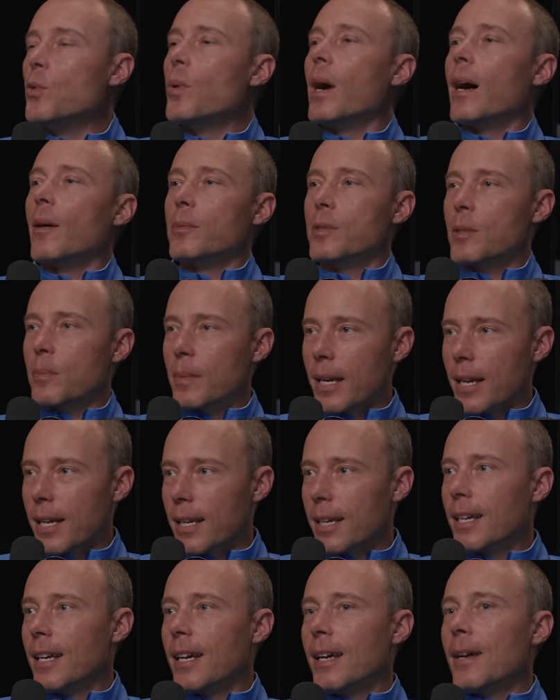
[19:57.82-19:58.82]
you helped
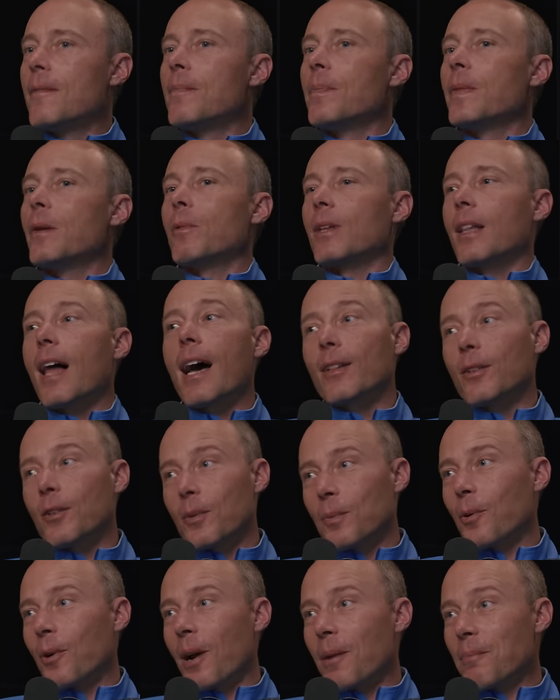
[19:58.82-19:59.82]
me rely a
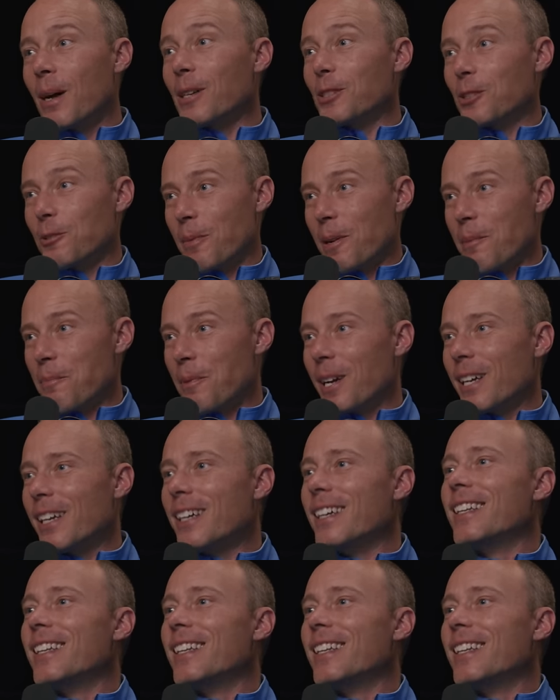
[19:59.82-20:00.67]
little more on muscle memory.